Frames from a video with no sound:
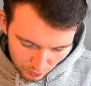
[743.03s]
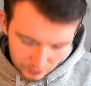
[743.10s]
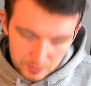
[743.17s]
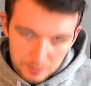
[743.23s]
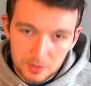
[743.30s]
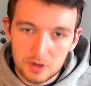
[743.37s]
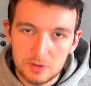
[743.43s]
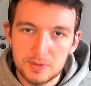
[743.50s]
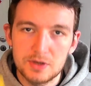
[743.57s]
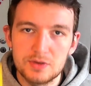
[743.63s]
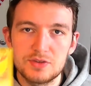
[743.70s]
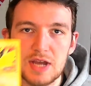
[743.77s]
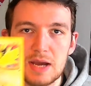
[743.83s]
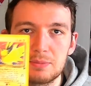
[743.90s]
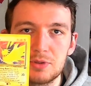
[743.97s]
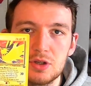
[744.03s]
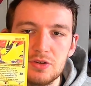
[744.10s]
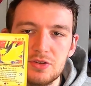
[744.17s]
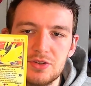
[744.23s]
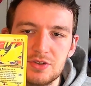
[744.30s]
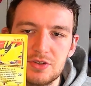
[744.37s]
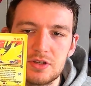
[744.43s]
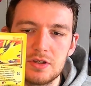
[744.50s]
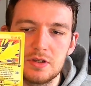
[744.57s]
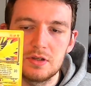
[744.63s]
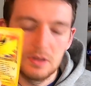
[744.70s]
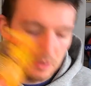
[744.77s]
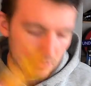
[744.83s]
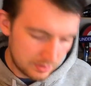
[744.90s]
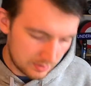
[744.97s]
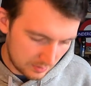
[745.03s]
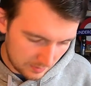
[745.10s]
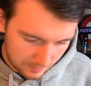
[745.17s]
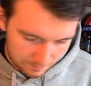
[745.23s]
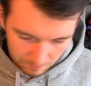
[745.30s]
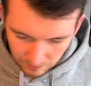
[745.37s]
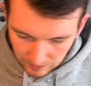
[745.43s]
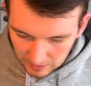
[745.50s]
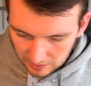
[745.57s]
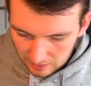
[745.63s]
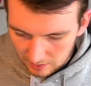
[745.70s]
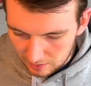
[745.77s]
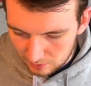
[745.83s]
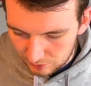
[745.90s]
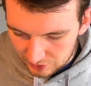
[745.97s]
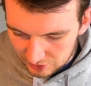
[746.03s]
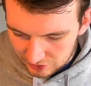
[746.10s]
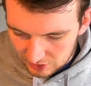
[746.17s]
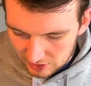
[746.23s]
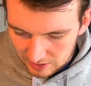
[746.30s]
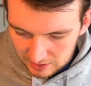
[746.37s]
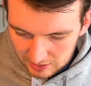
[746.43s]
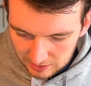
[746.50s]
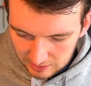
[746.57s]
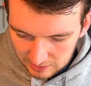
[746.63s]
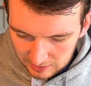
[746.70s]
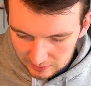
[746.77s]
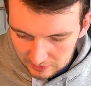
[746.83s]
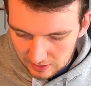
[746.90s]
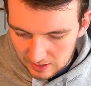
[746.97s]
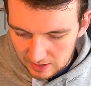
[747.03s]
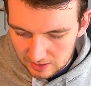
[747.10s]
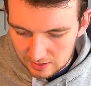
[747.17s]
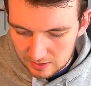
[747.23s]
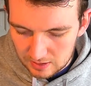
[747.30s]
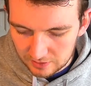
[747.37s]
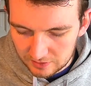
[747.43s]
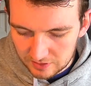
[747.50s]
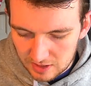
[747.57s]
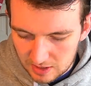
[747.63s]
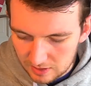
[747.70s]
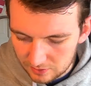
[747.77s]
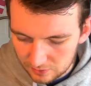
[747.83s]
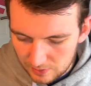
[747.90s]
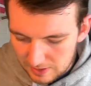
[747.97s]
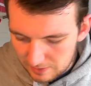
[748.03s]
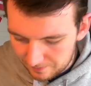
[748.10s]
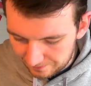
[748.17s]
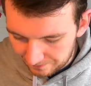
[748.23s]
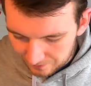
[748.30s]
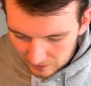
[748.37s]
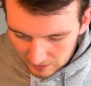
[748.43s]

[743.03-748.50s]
movie promo Zapdos, which I think is a nice card as well.